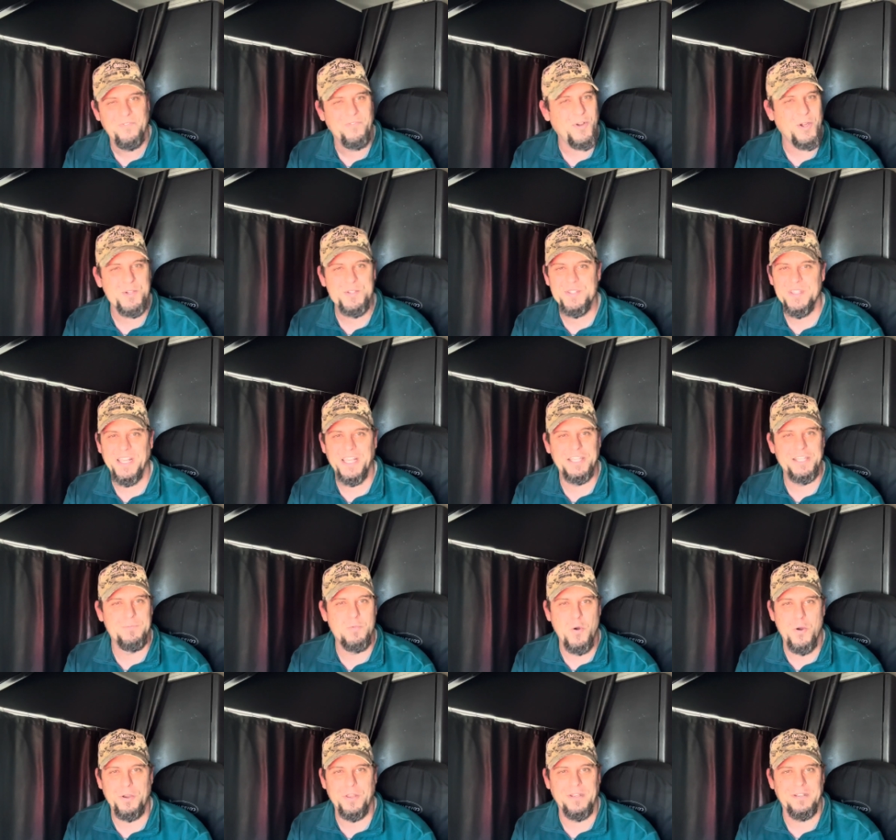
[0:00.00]
first thing in the
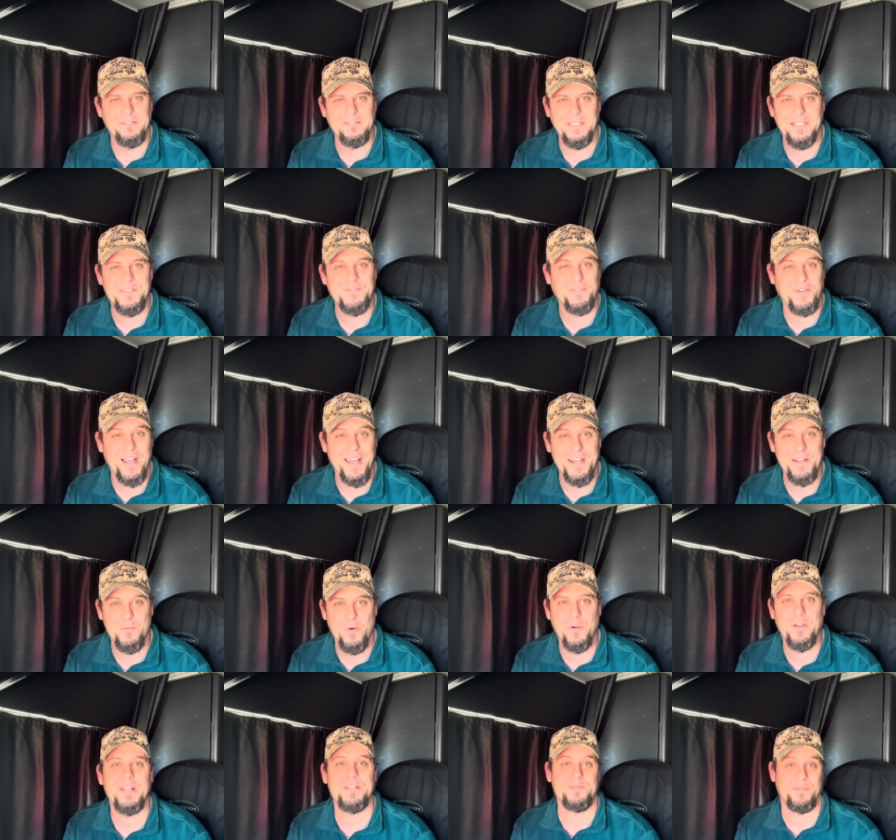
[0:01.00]
morning. It's Friday
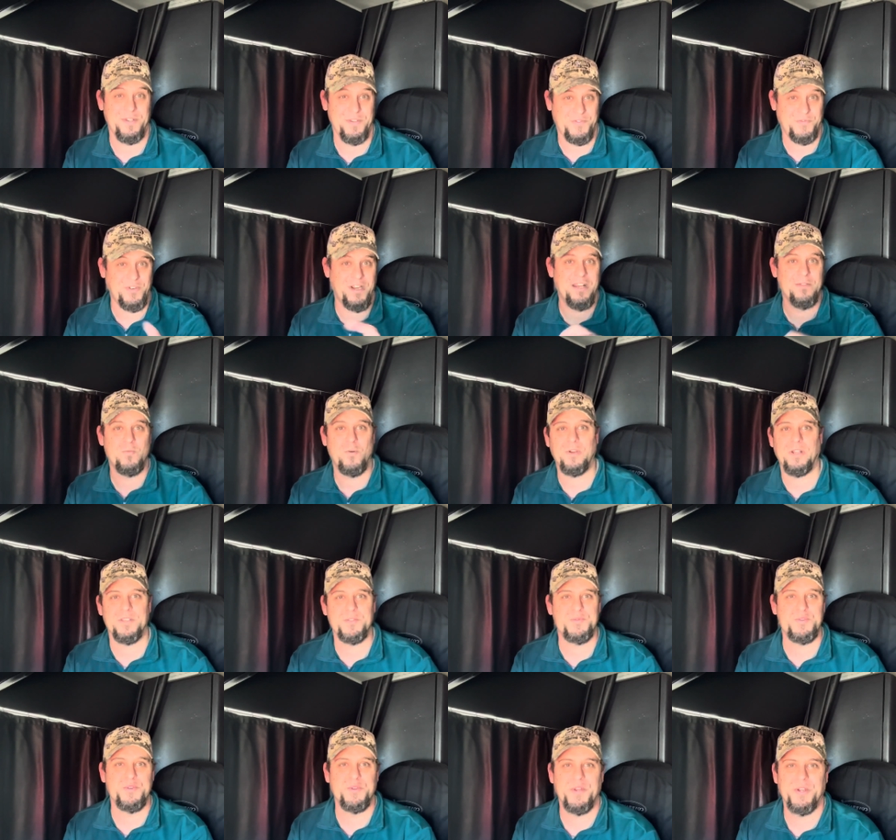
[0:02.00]
morning. That's what it's Friday morning.
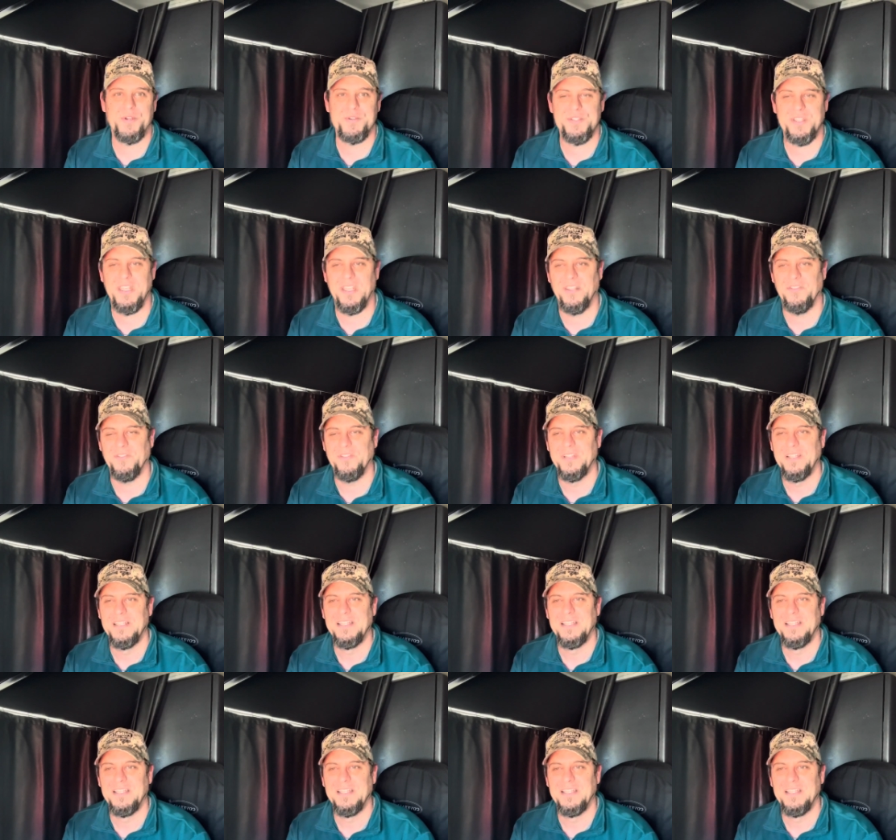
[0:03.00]
It was New Year's Eve.